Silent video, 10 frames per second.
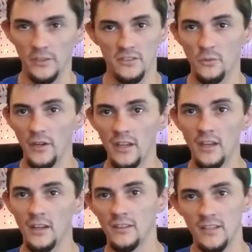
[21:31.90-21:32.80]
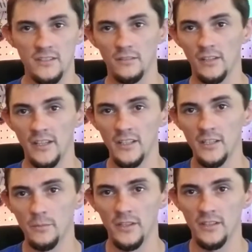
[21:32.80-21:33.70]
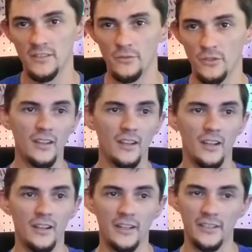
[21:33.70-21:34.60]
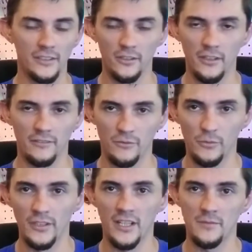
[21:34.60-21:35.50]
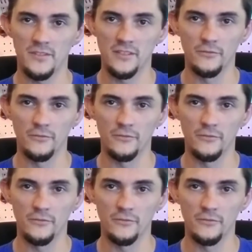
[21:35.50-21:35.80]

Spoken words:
squeaking and things don't line up, and then it's always. And I know when it comes to